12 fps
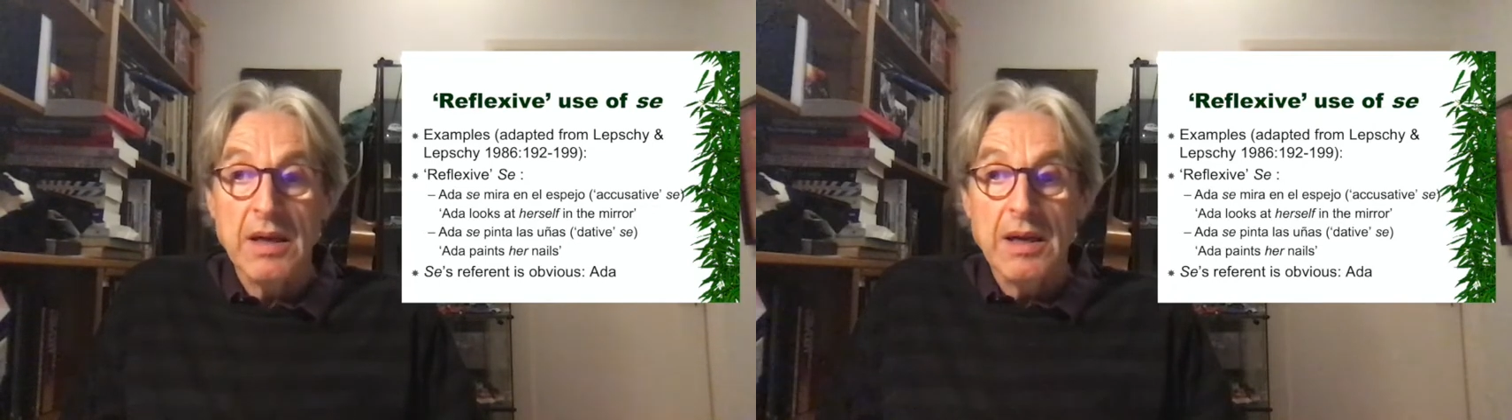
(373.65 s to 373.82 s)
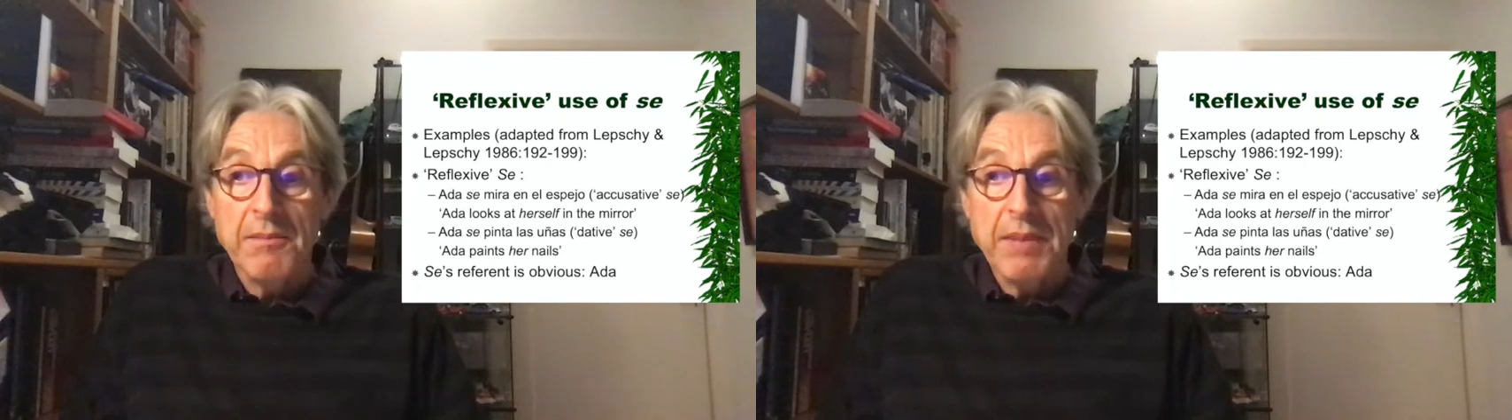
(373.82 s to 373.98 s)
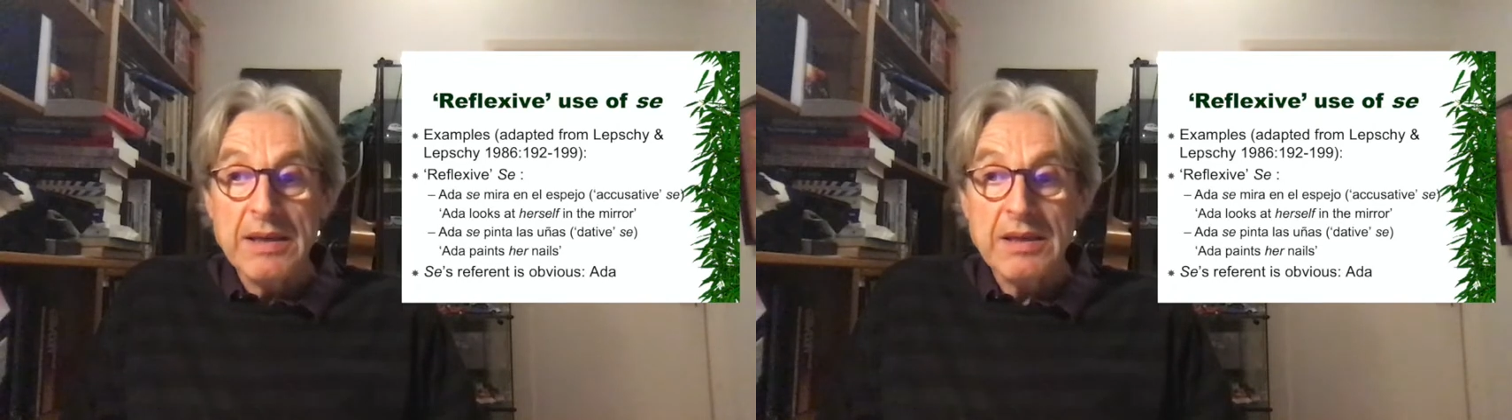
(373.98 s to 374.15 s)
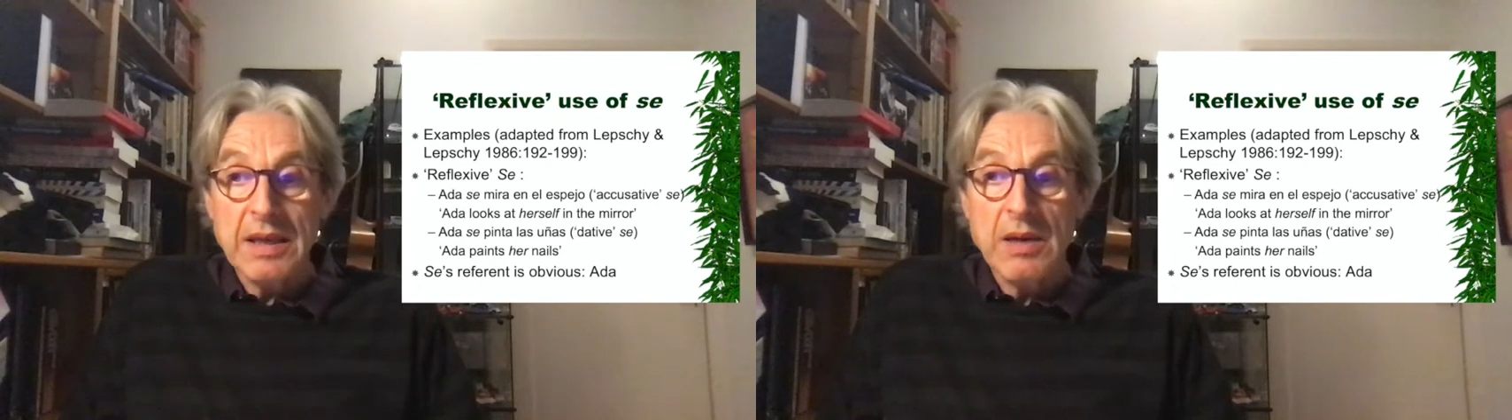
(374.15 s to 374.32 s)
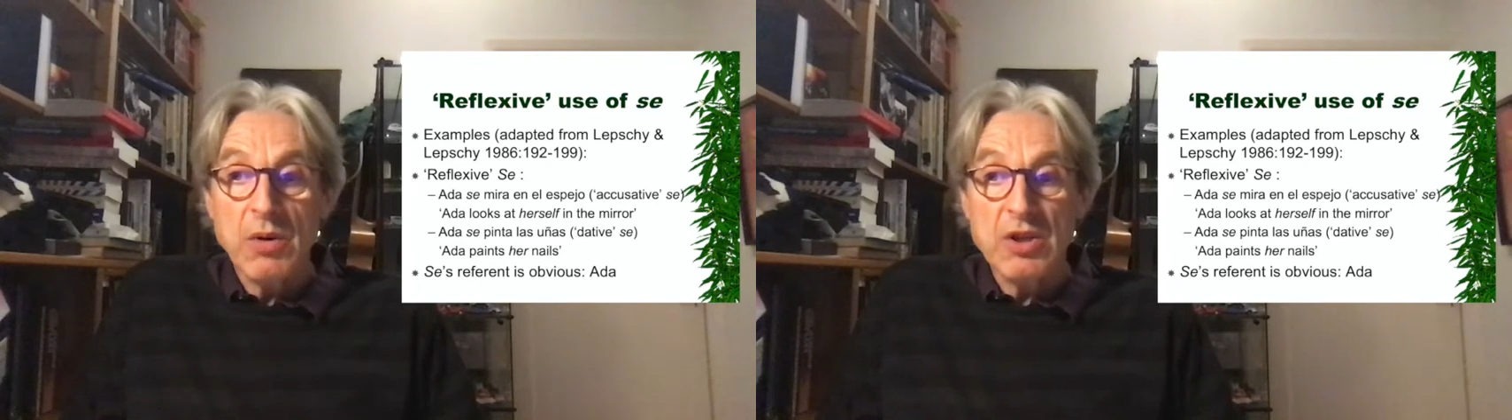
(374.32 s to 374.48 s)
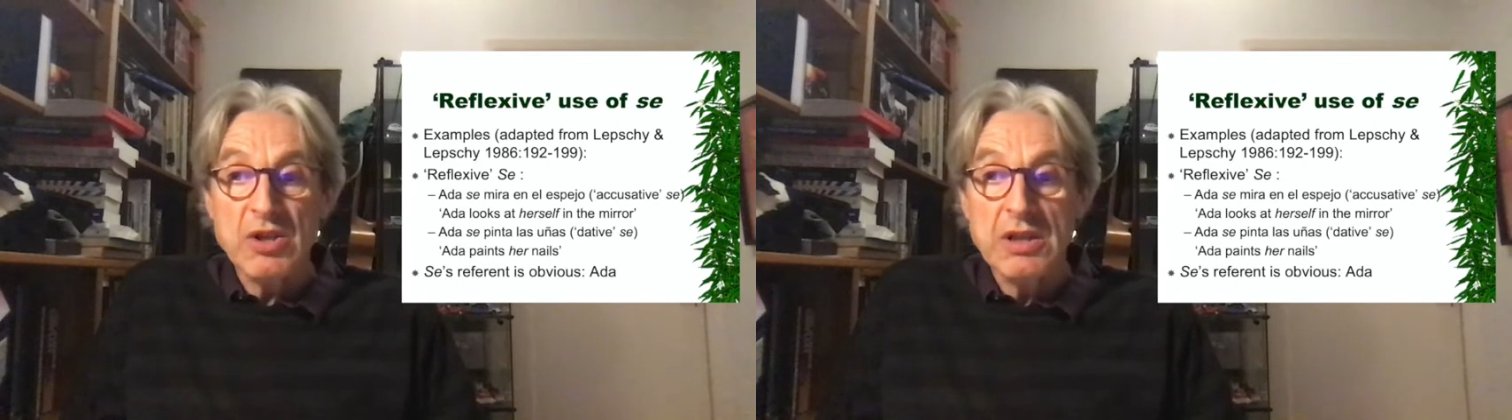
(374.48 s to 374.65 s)
basically
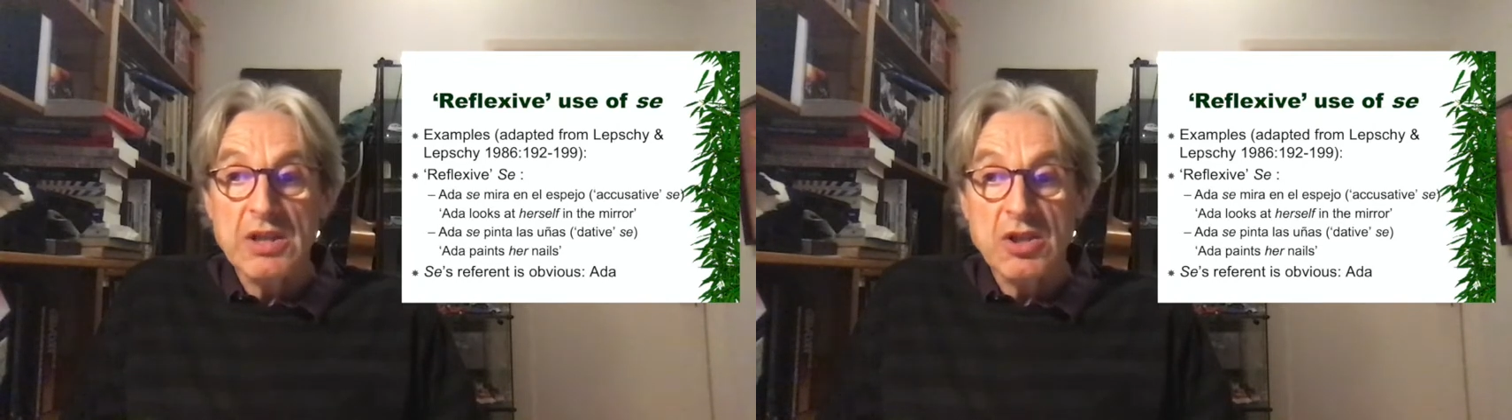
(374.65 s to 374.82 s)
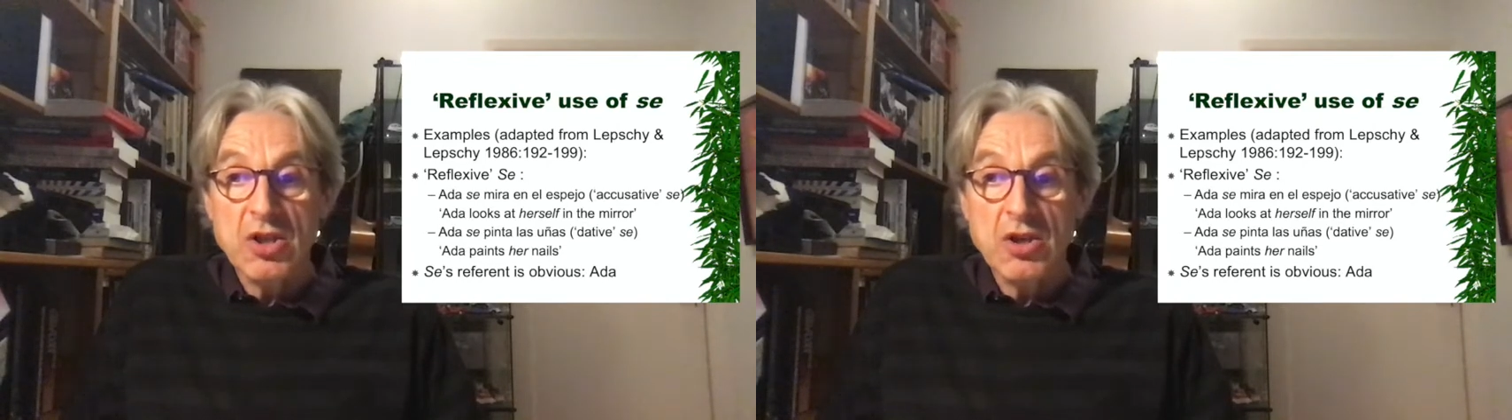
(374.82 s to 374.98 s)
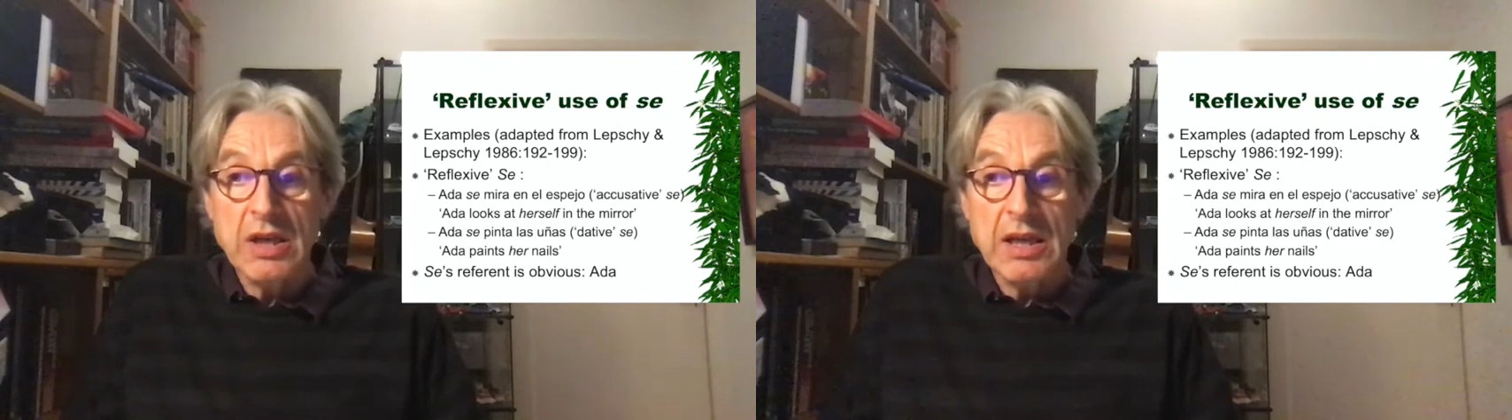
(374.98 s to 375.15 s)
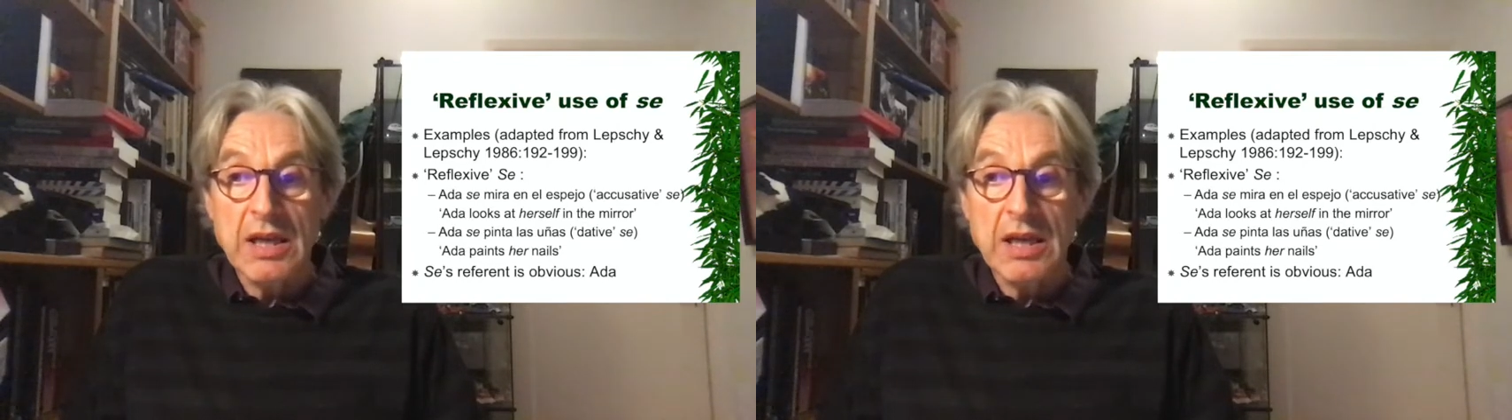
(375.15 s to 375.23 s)
what she is doing